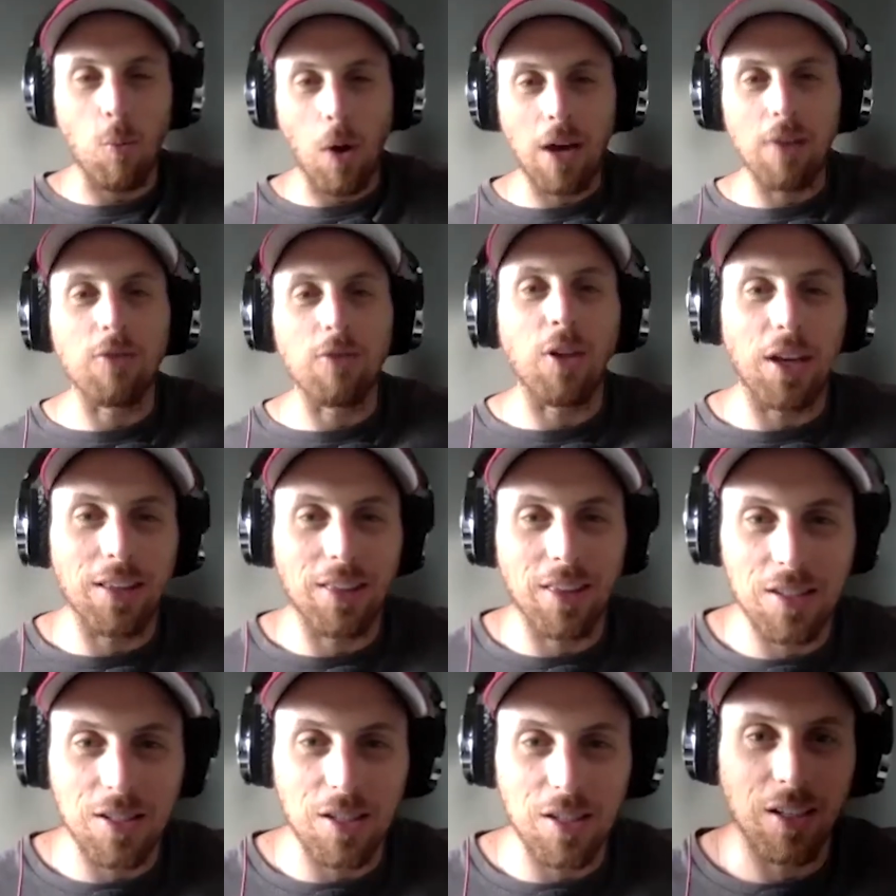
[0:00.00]

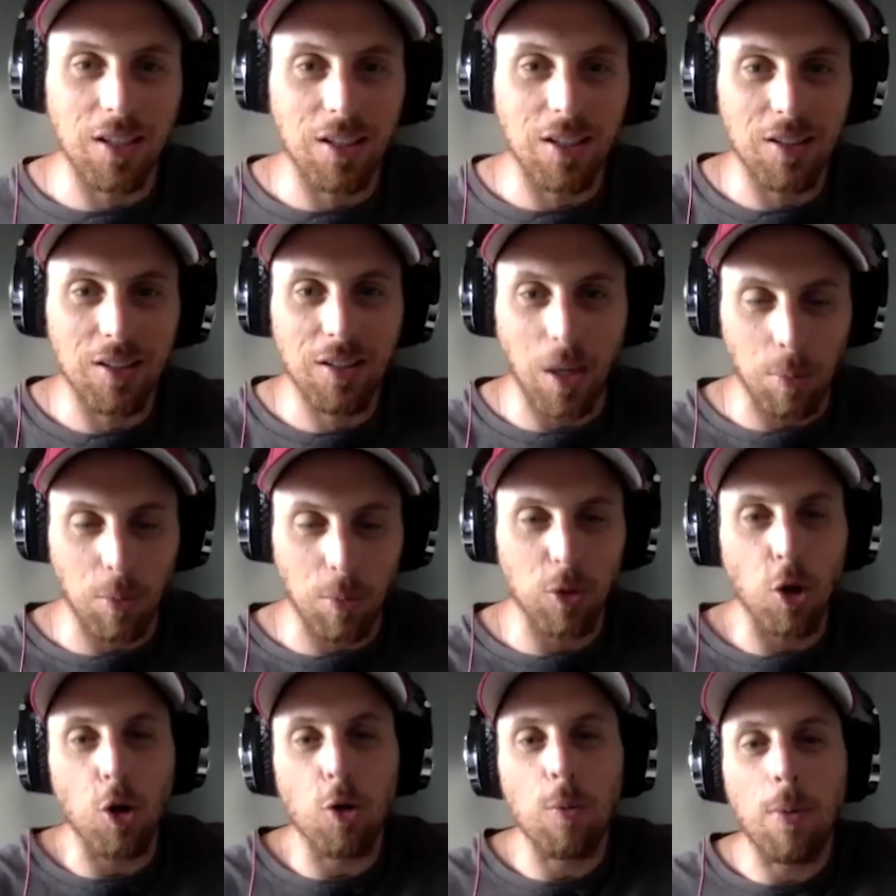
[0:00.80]
wavelength as a
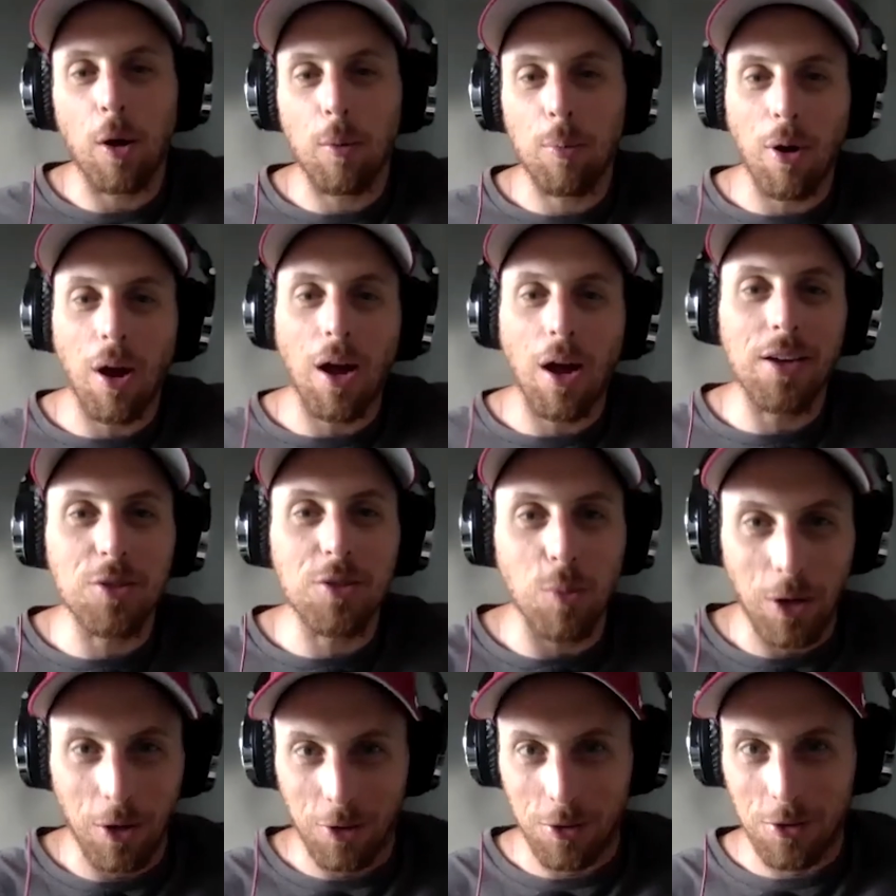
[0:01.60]
couple Nobel Prize
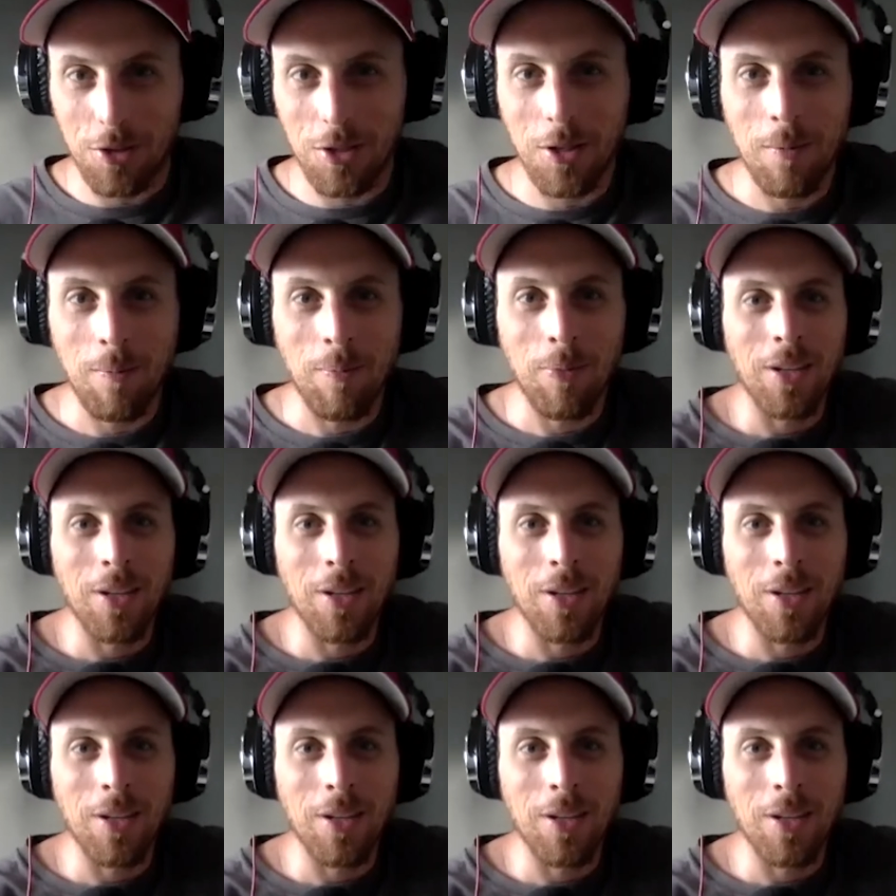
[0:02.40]
winners.